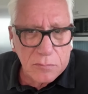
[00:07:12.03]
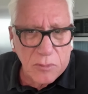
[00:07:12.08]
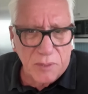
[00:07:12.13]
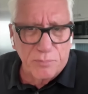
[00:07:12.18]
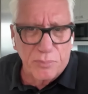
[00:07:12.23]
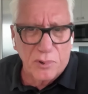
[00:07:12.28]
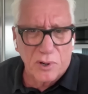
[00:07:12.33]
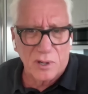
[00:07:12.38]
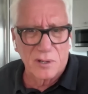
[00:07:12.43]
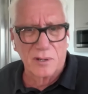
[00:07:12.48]

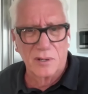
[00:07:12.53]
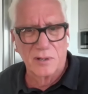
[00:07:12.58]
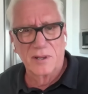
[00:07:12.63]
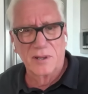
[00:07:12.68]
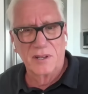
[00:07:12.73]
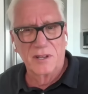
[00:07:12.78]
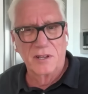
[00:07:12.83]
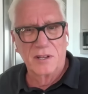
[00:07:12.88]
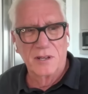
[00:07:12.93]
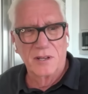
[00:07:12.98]
What book?"
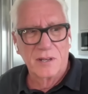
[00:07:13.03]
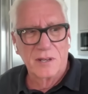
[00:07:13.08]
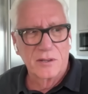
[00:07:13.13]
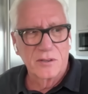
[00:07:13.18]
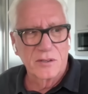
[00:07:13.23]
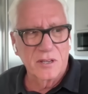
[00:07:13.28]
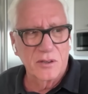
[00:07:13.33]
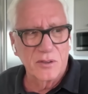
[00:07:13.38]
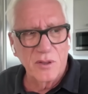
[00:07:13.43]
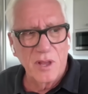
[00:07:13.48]

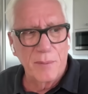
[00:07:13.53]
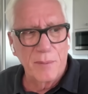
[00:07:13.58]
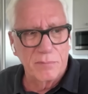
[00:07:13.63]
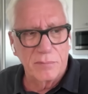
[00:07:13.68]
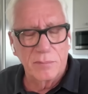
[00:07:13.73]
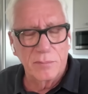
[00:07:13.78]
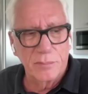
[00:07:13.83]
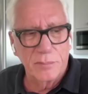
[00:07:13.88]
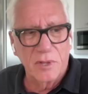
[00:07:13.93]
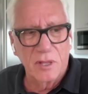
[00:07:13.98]
She goes,
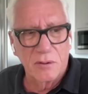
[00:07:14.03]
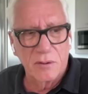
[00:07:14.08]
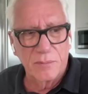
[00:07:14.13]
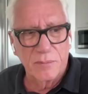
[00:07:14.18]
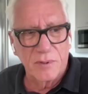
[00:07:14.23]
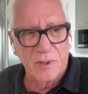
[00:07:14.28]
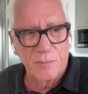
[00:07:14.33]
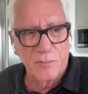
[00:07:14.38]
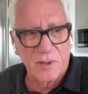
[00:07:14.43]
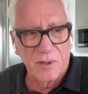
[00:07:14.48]
I'm
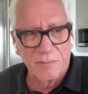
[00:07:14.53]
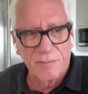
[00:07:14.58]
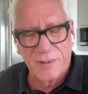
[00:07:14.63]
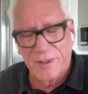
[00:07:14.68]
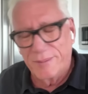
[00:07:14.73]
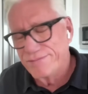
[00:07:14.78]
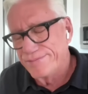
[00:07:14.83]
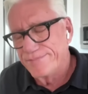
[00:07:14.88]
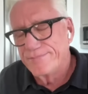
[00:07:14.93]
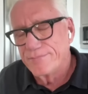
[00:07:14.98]

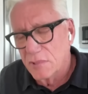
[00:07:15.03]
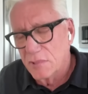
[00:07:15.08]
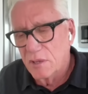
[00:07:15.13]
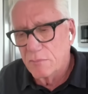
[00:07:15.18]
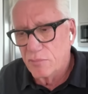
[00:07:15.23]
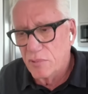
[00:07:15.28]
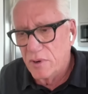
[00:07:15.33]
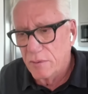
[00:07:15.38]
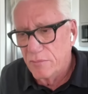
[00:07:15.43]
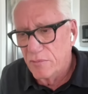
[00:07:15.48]

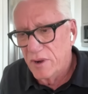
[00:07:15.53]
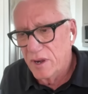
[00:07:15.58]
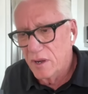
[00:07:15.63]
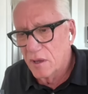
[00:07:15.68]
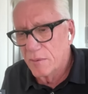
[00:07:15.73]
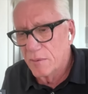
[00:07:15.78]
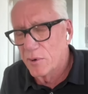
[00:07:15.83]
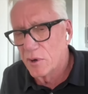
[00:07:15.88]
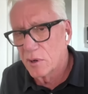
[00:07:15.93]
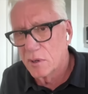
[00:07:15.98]

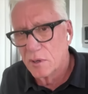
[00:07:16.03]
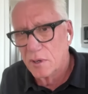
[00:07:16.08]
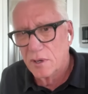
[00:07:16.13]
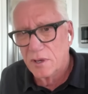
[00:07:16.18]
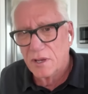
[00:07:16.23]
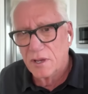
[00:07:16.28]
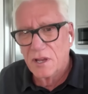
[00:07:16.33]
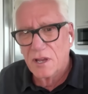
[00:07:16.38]
writing a book.